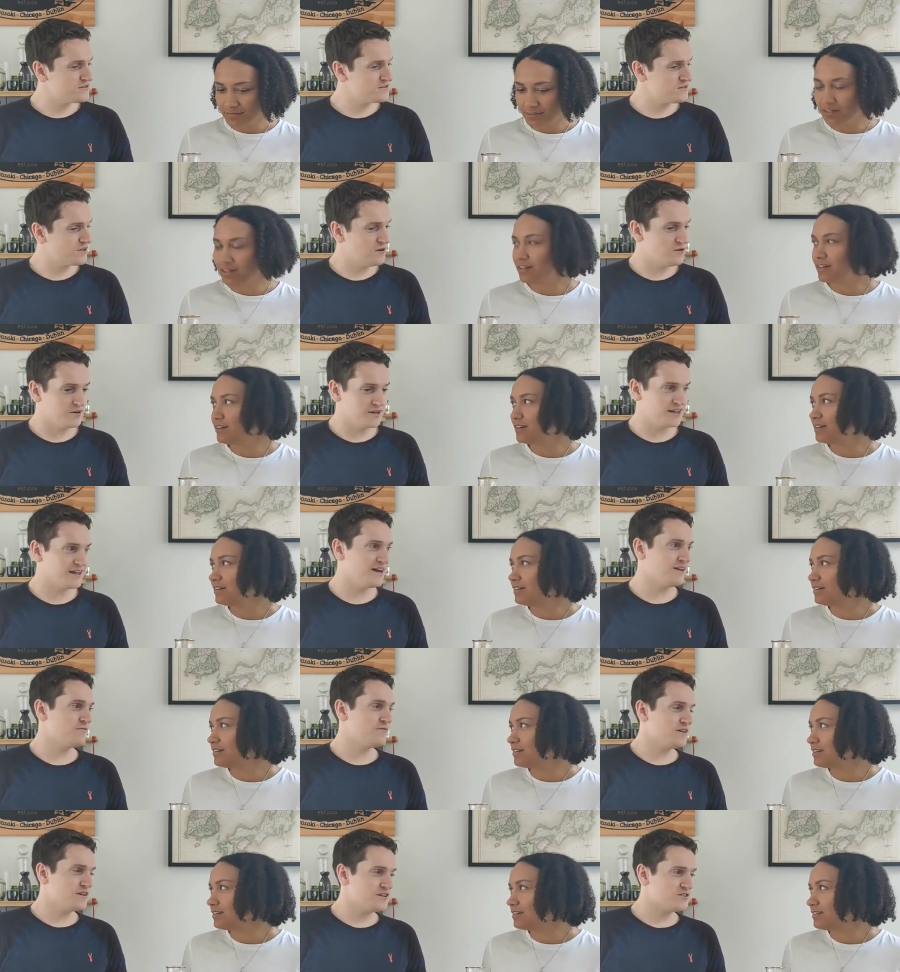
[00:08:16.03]
Speaker 1: so you
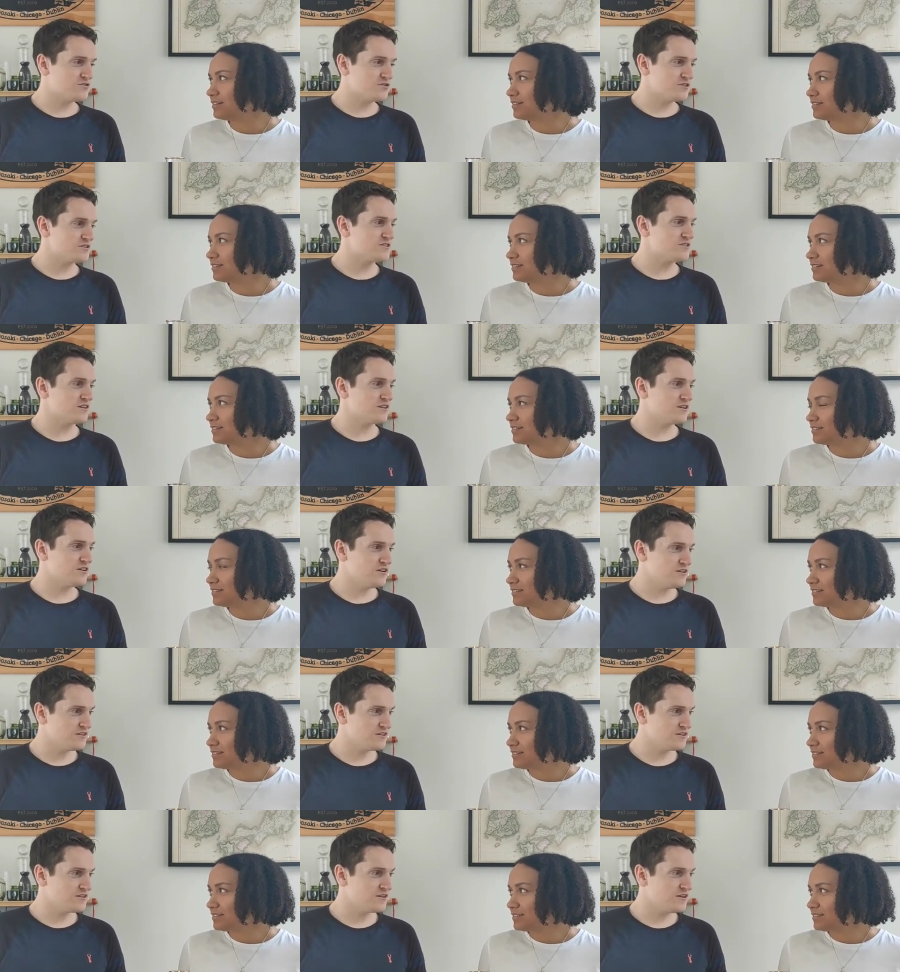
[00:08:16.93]
can't really trust the
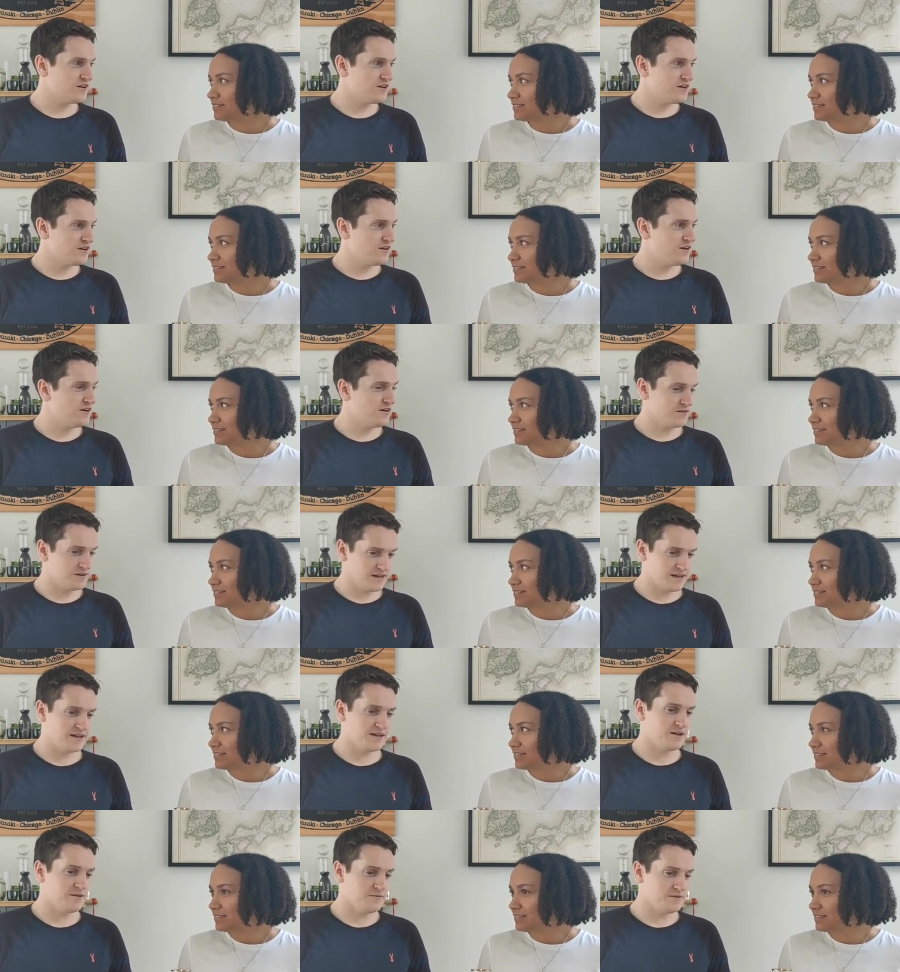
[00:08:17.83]
color on
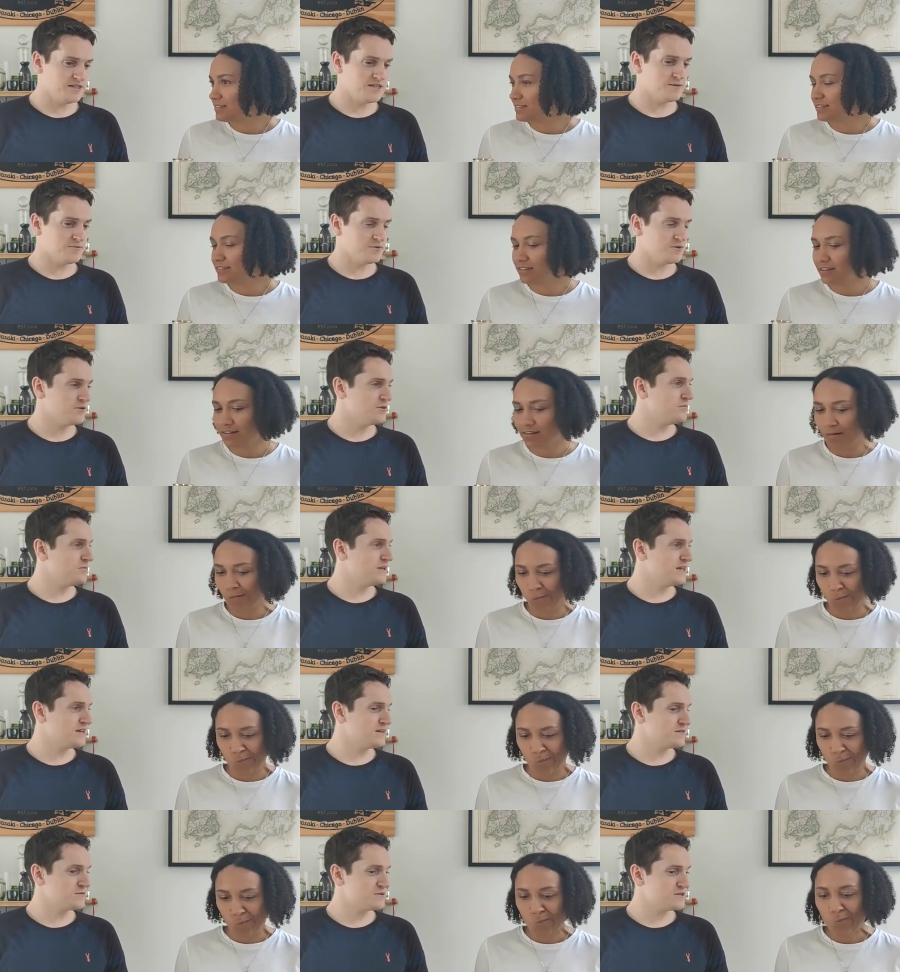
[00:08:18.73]
like a typical
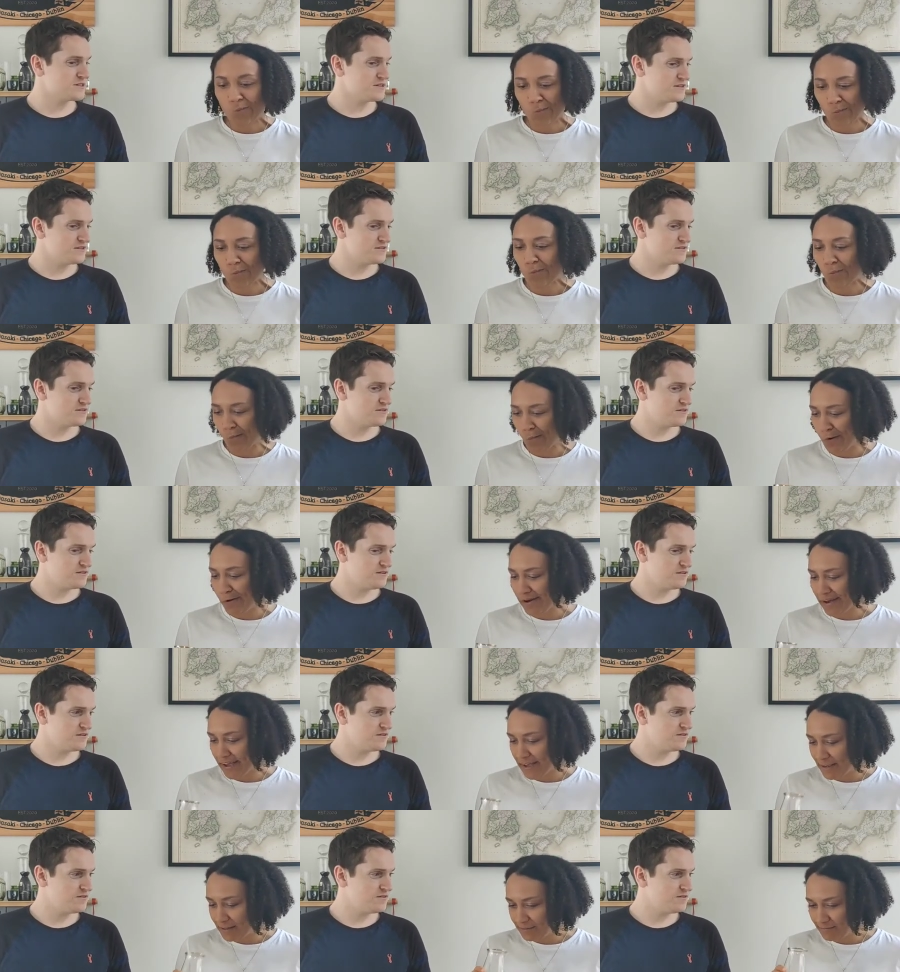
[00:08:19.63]
blended whiskey.
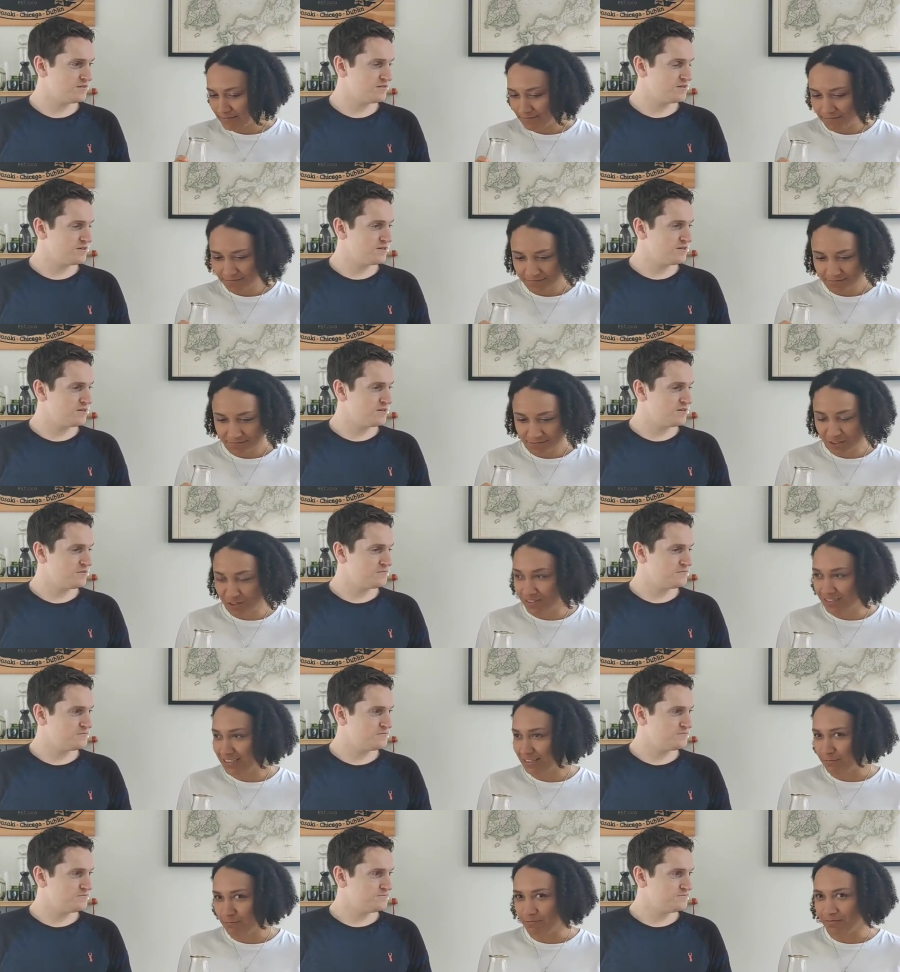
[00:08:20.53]
Okay. So
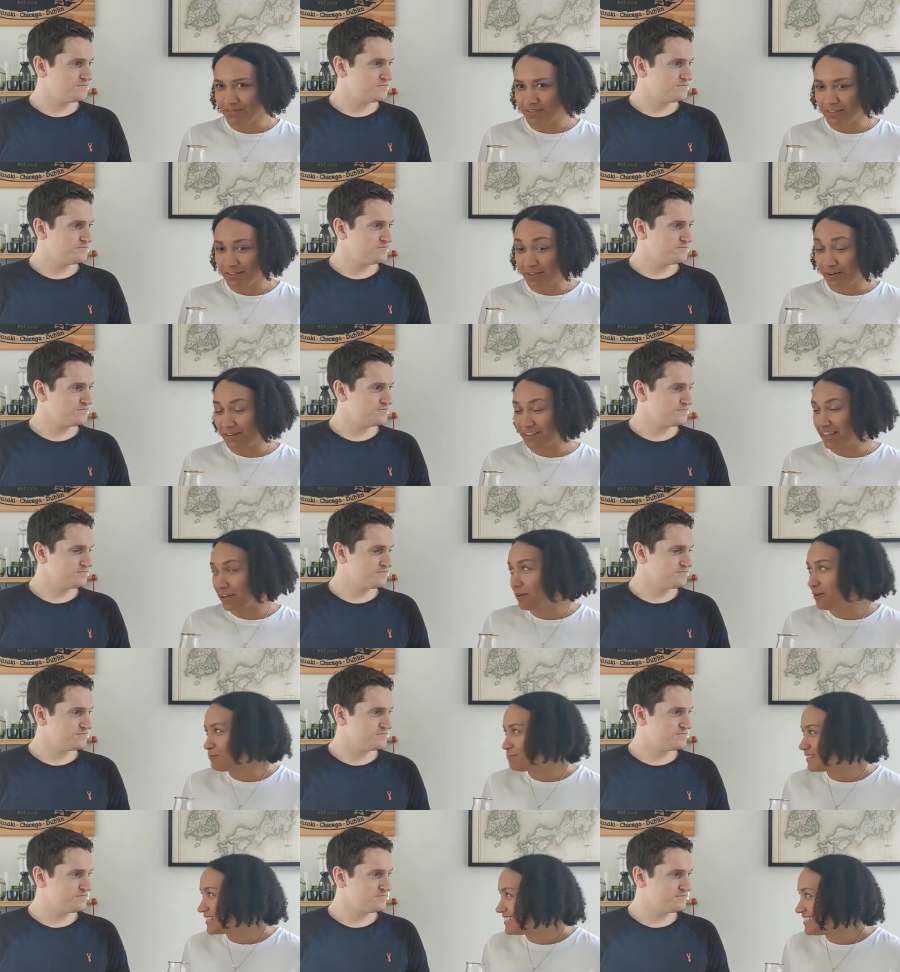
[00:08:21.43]
it's a, are
Speaker 2: they
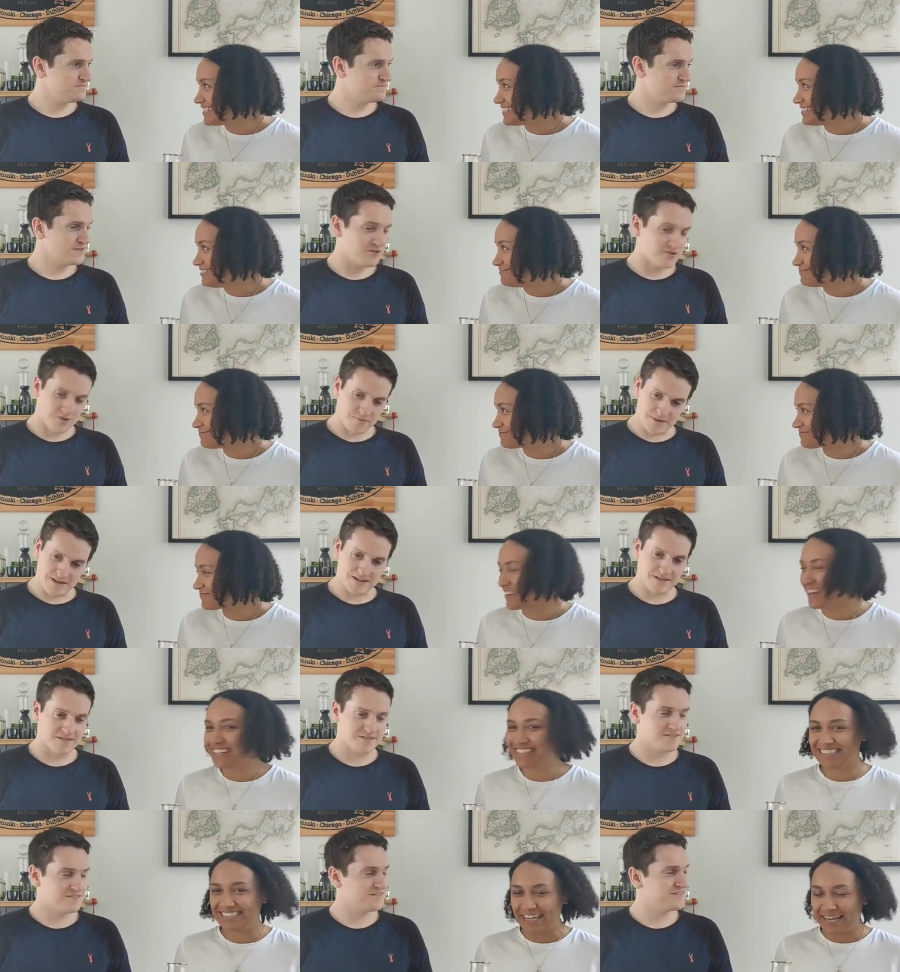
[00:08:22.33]
all blended? They're all
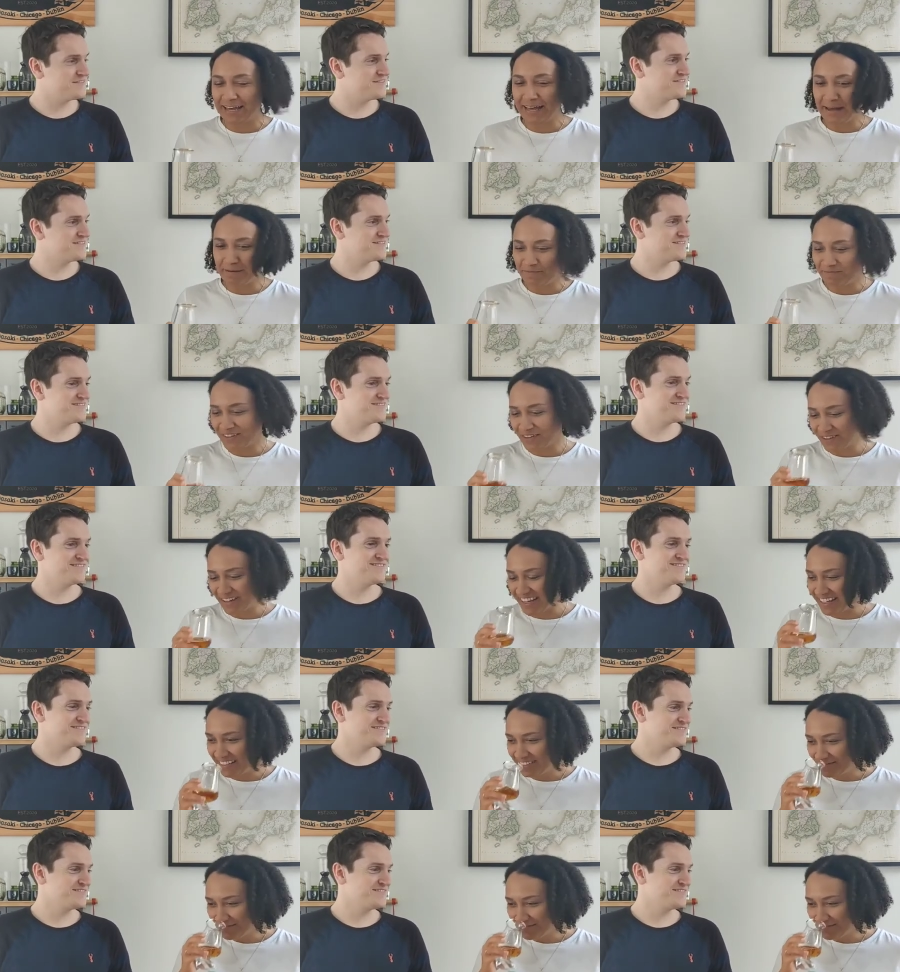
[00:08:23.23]
blended. Oh, damn. Okay.